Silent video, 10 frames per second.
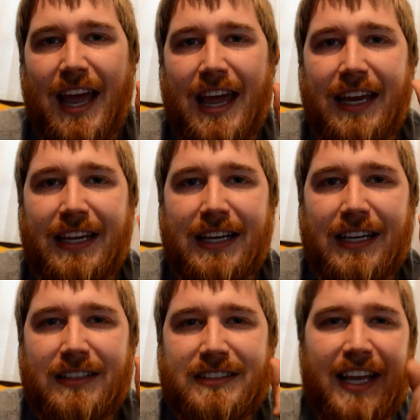a
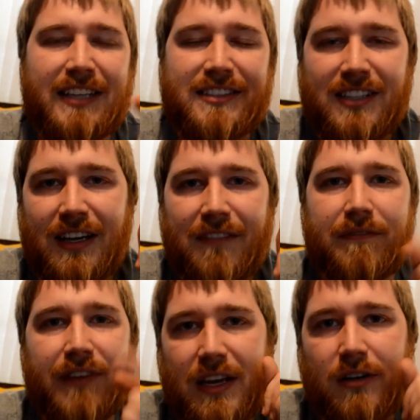Tesla
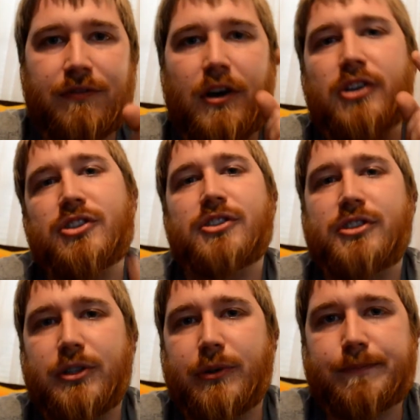Invader version
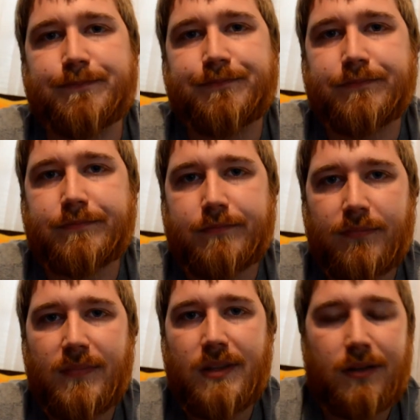2.
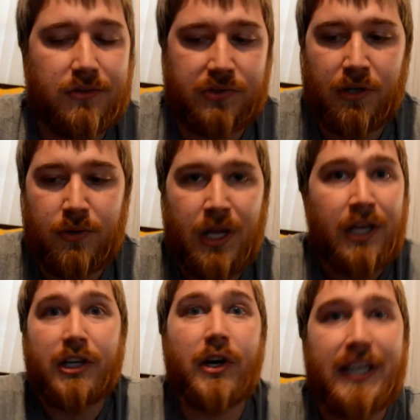So,
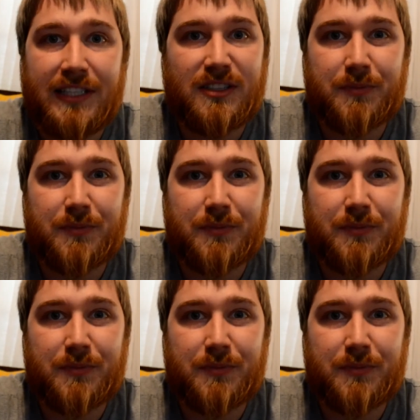go ahead and hit